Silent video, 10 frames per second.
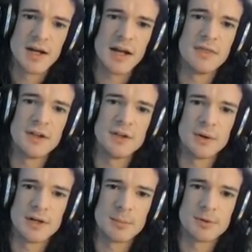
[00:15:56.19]
and then you
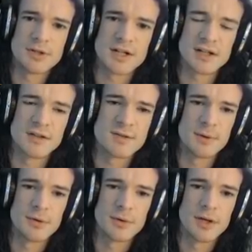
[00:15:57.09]
end up protecting this
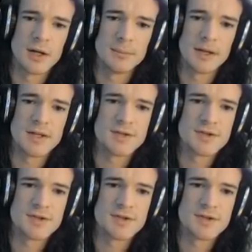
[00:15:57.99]
mineral line by these